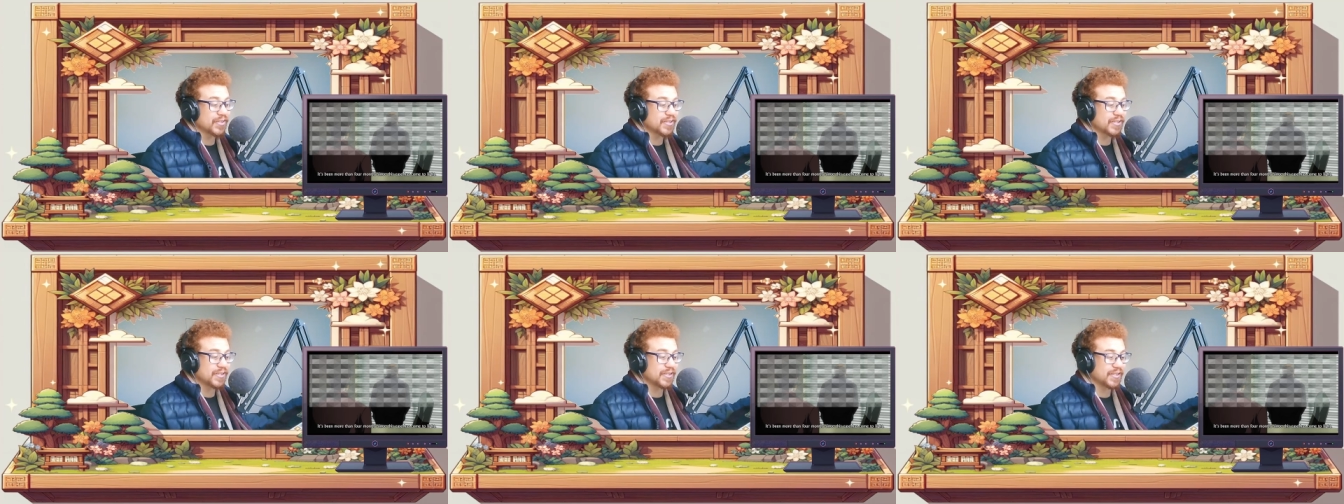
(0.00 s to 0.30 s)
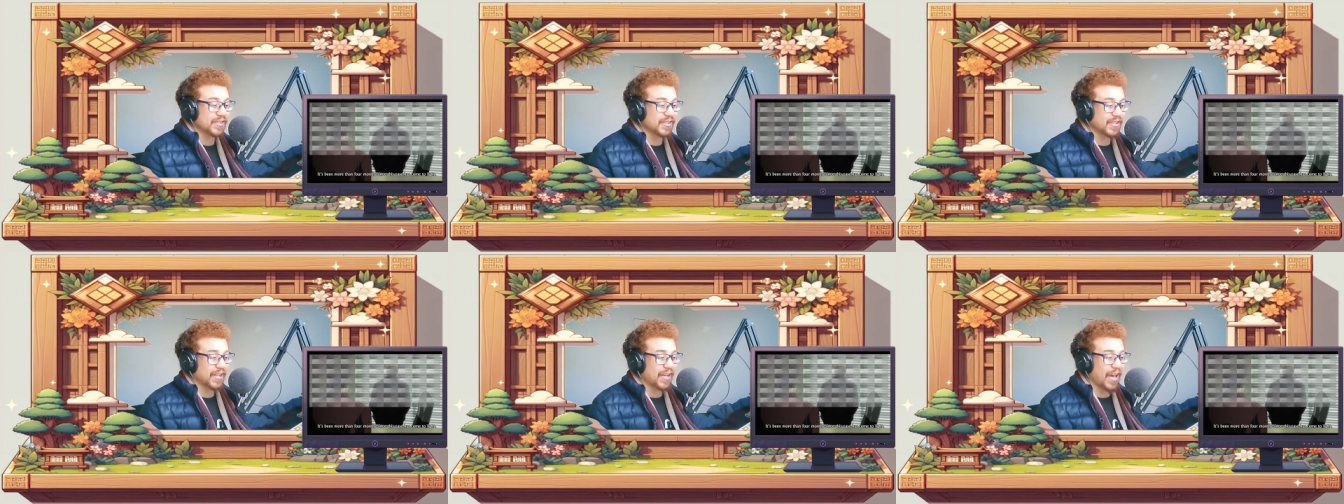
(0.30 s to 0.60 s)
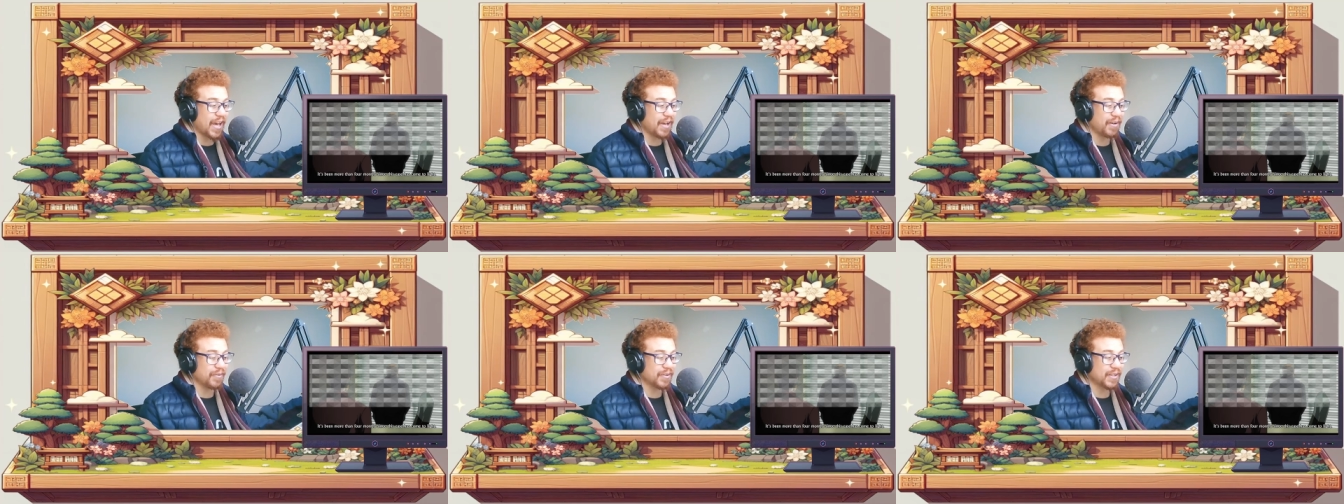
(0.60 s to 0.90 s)
since the
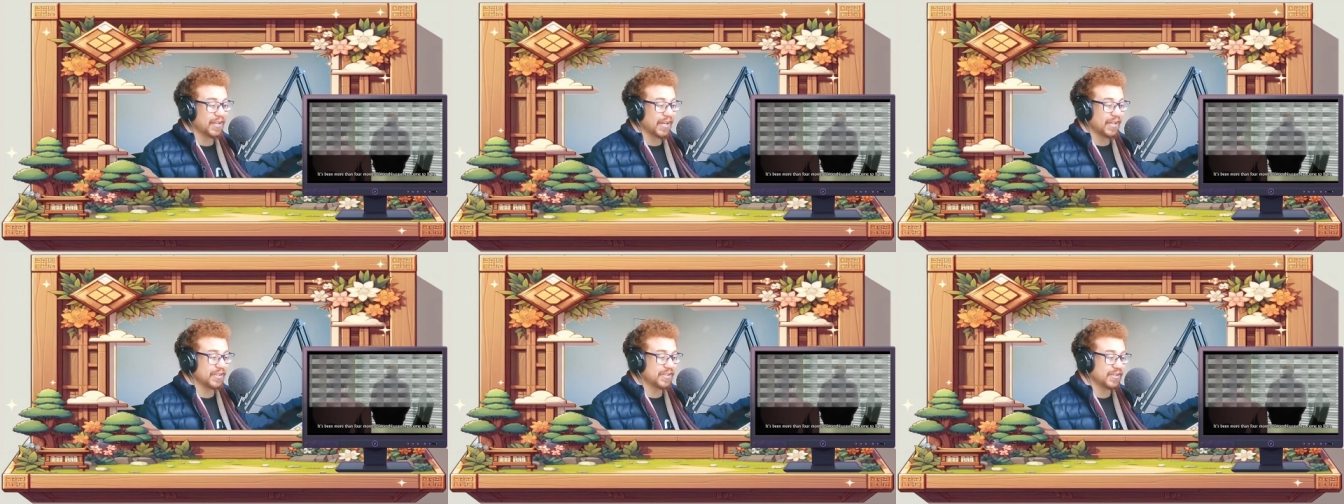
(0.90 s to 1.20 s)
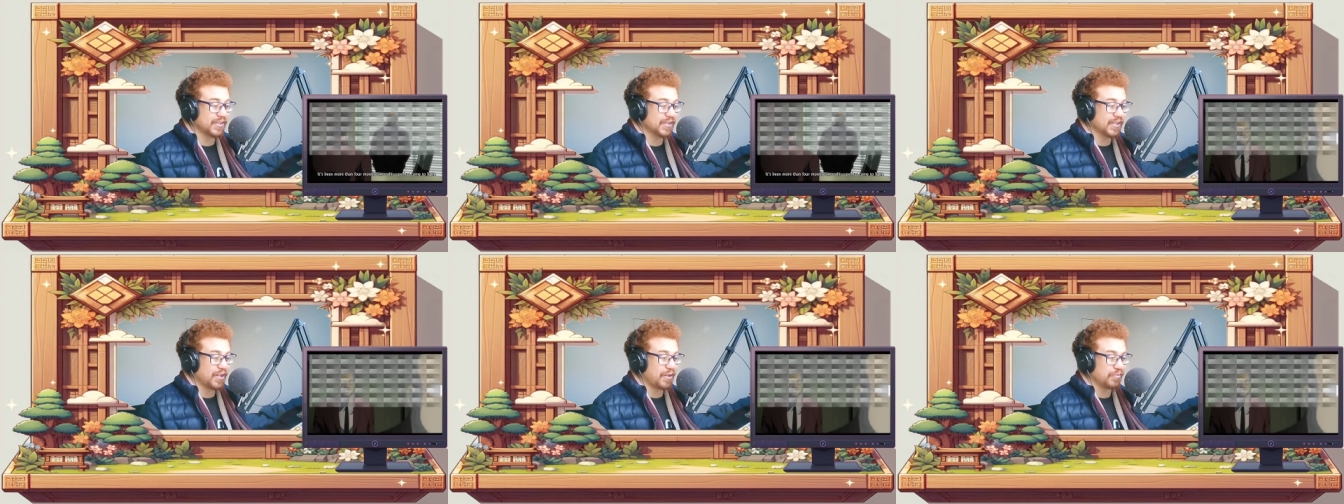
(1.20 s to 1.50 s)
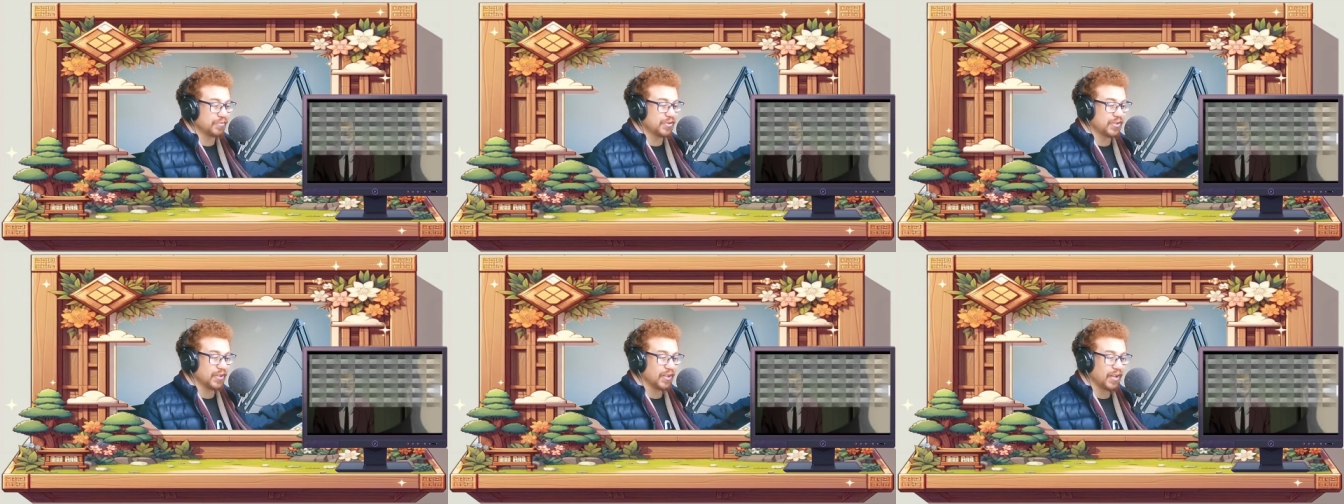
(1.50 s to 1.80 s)
case has come
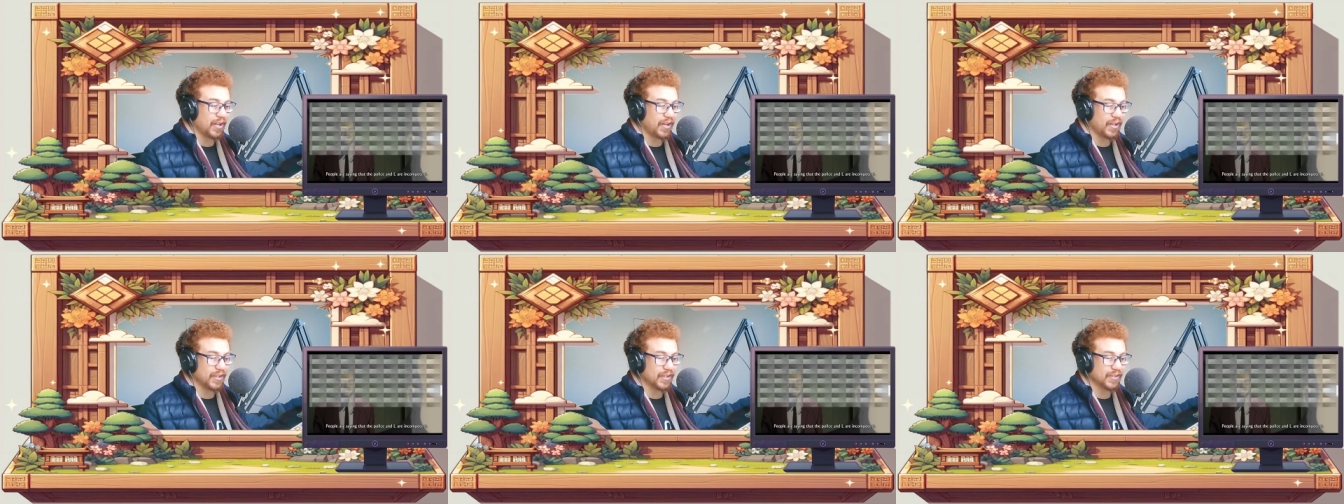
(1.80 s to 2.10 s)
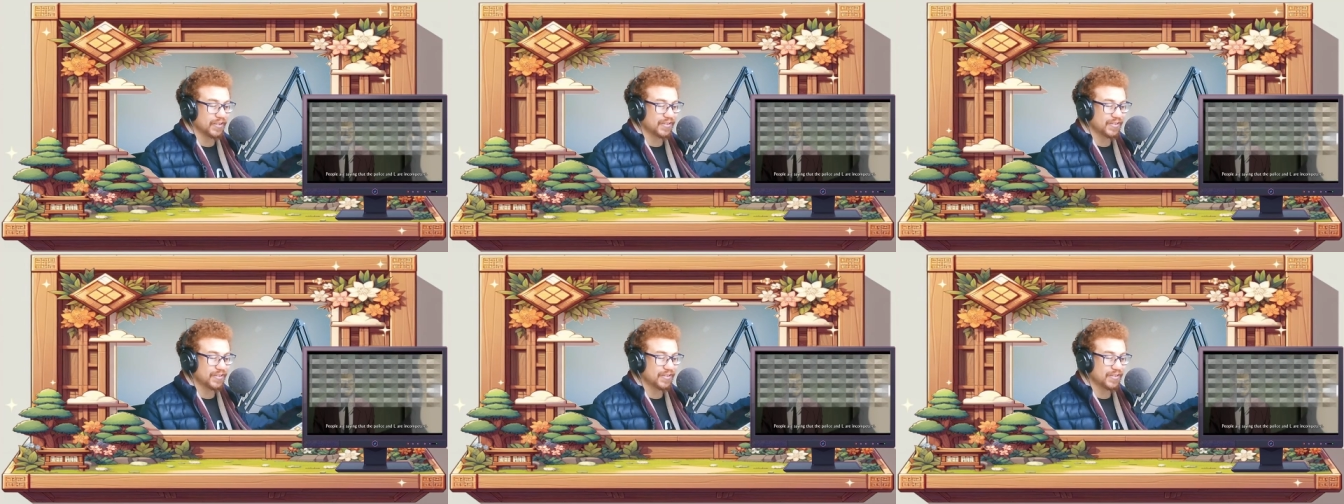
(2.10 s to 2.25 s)
to light.